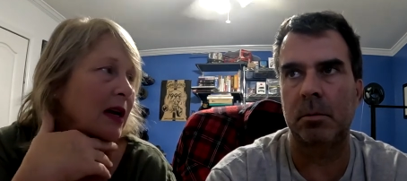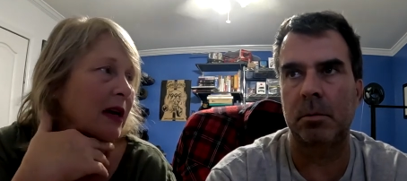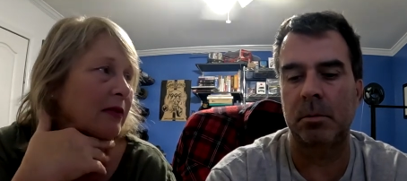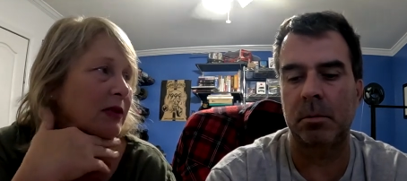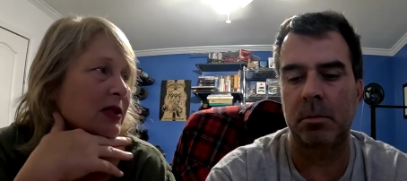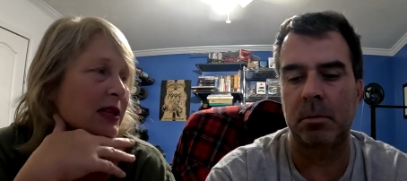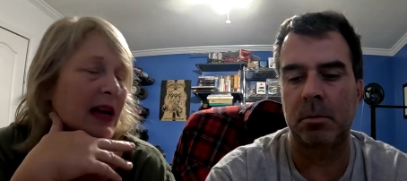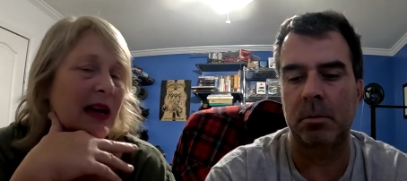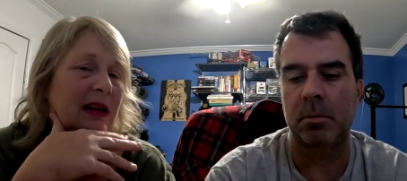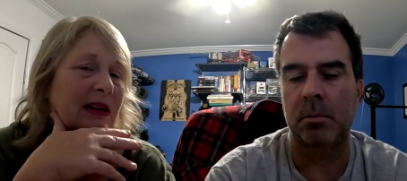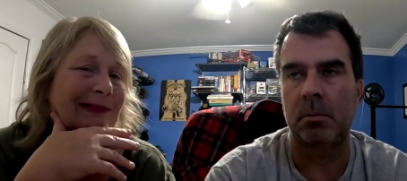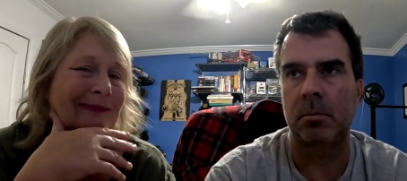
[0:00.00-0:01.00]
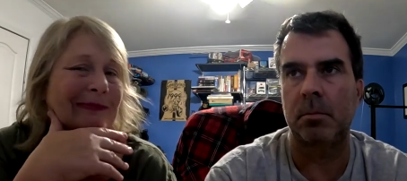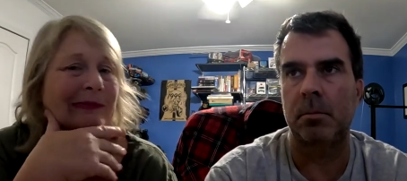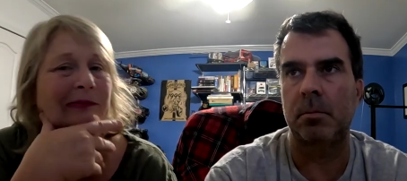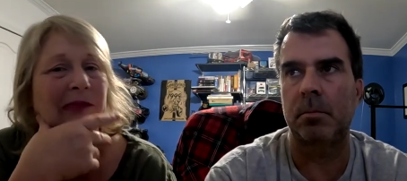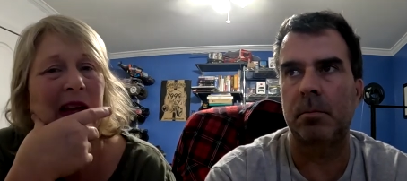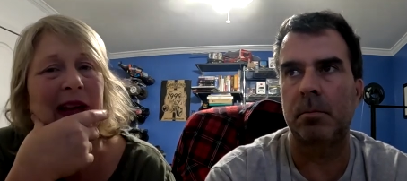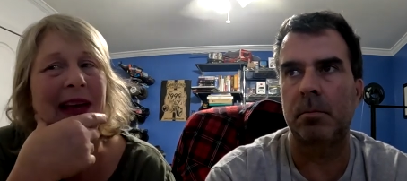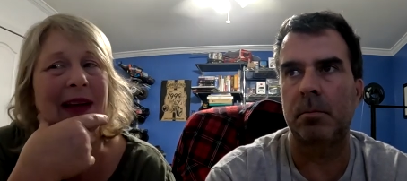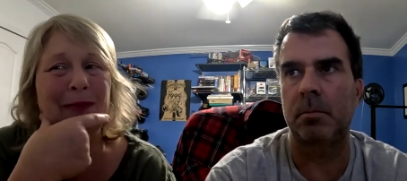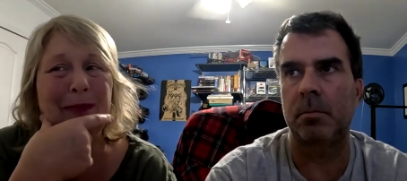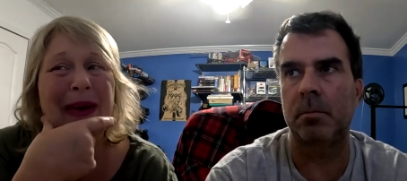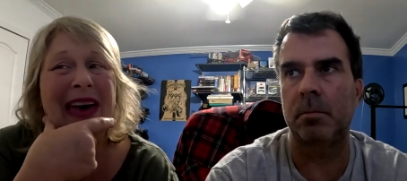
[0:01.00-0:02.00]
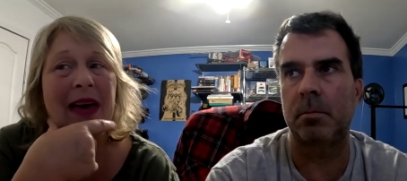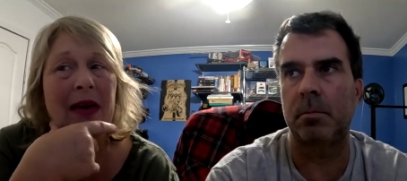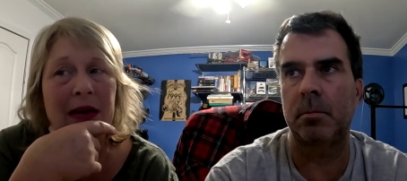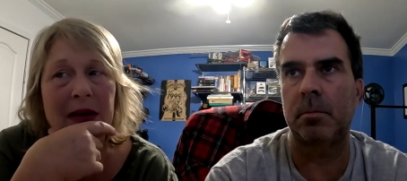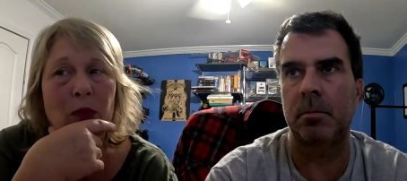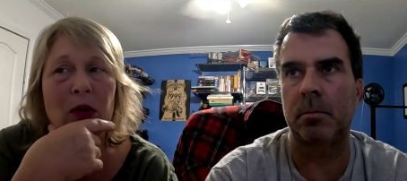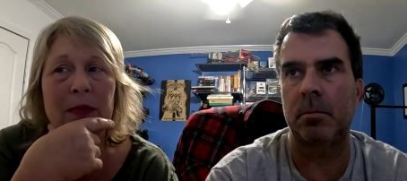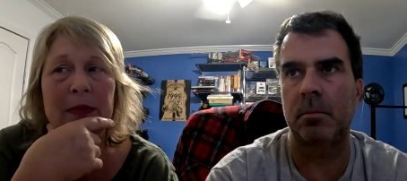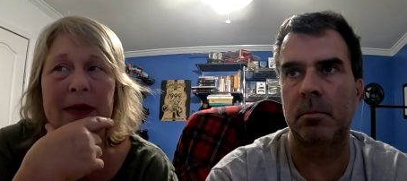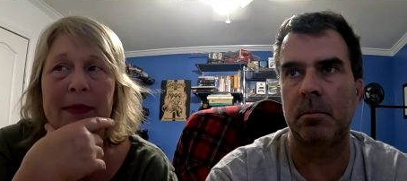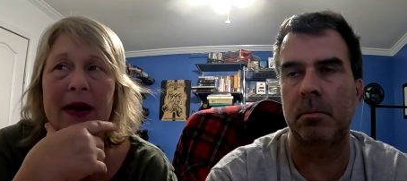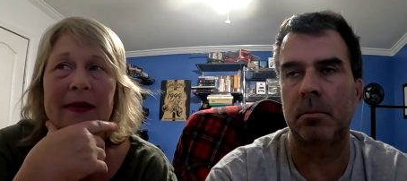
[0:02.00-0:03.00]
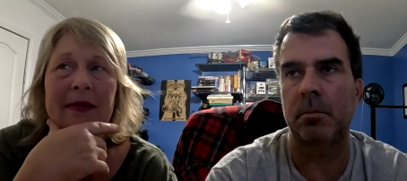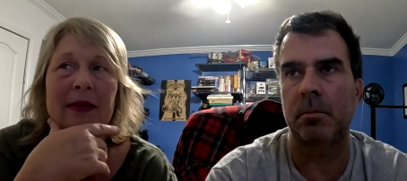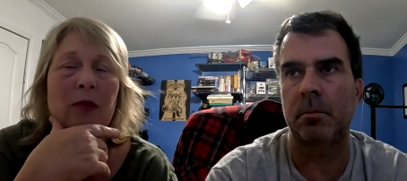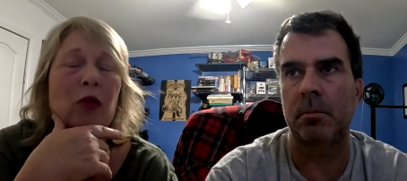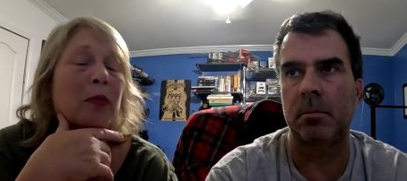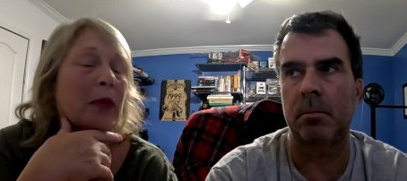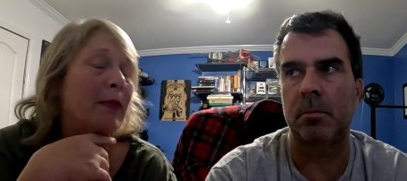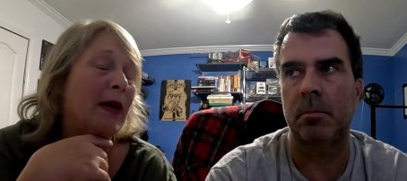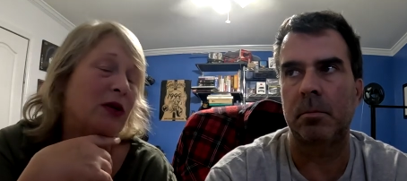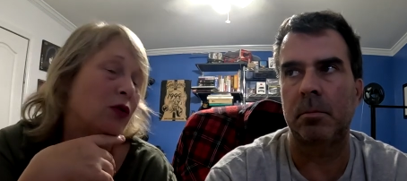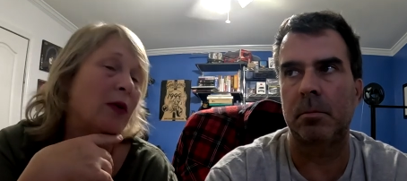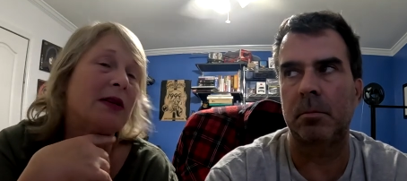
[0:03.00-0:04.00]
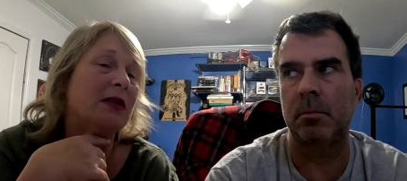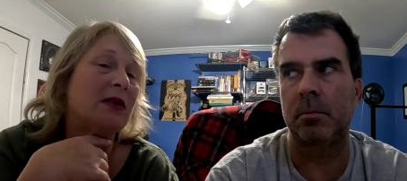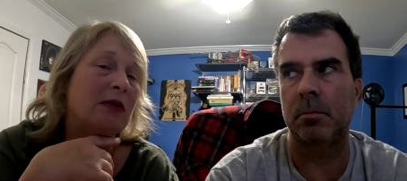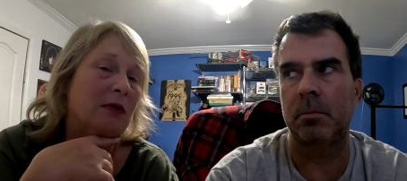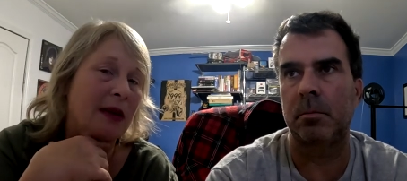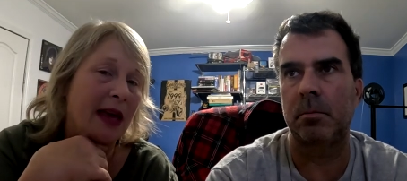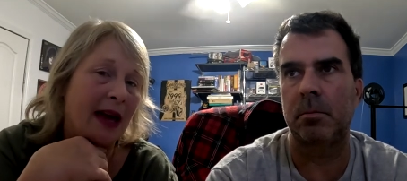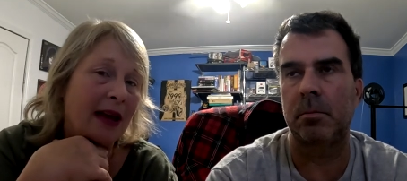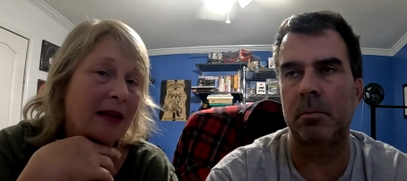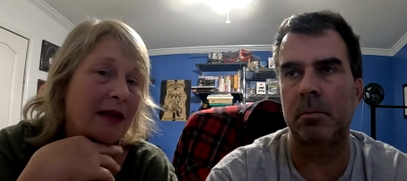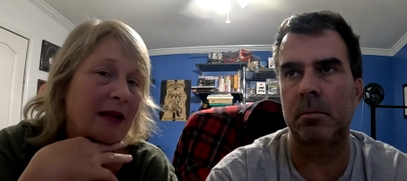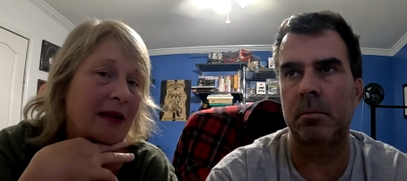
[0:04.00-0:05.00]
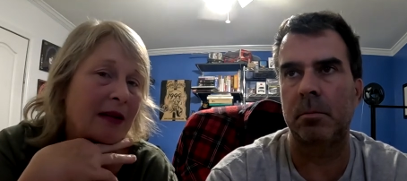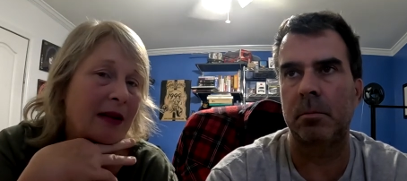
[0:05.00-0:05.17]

Speaker 1: it was just kind of again meh. It wouldn't be my it wouldn't be my choice to do again.